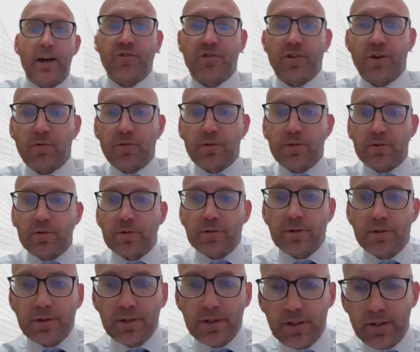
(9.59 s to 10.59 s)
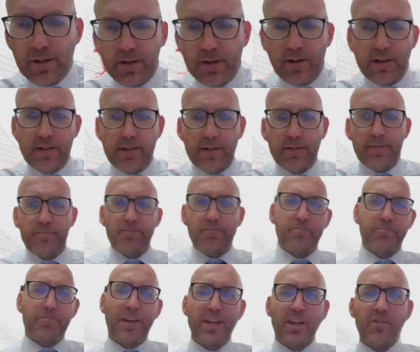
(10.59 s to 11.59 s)
So
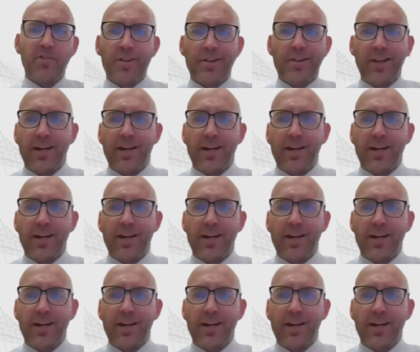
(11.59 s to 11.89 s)
because